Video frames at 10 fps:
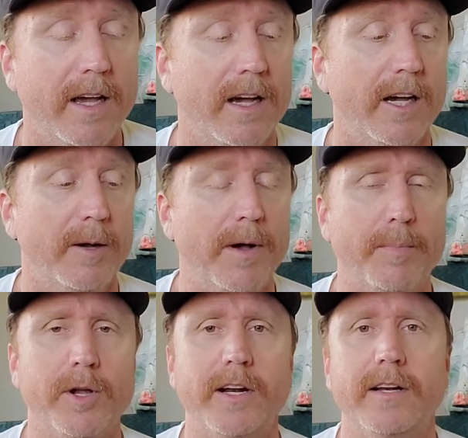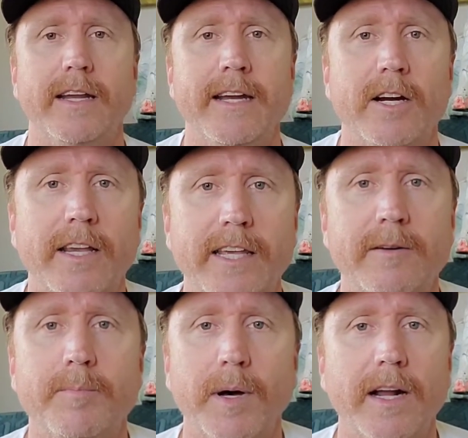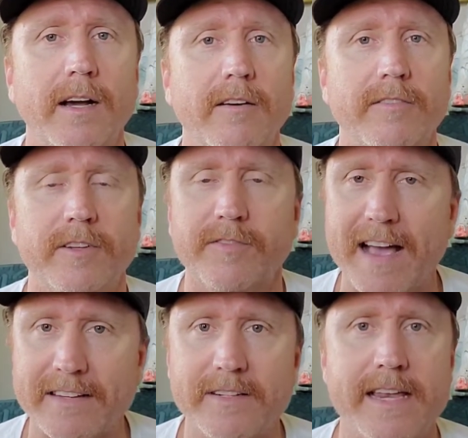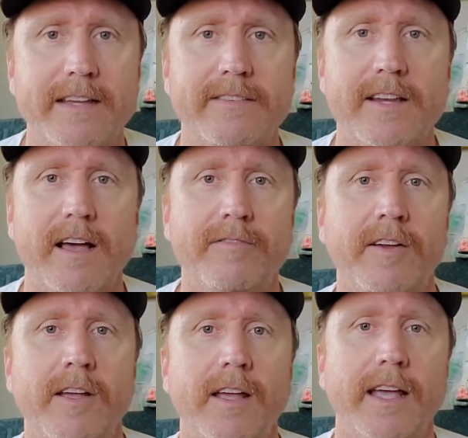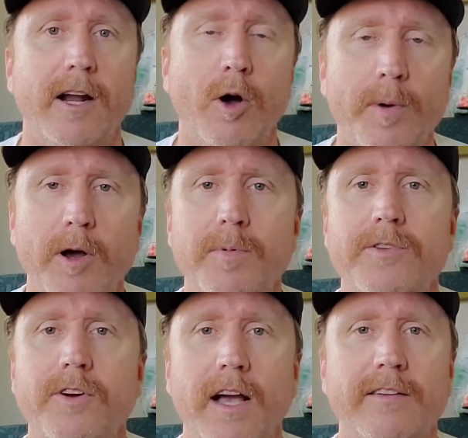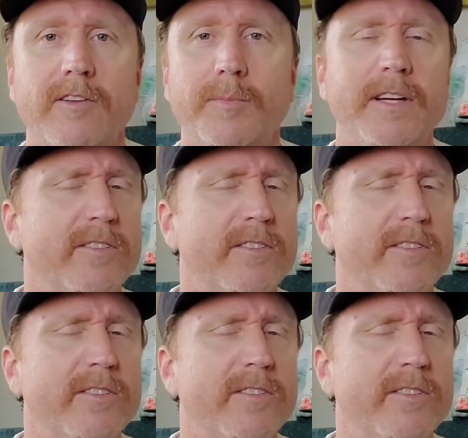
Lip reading: I'll put it in here again. But it's fascinating stuff, and I hope it opens your eyes a little bit.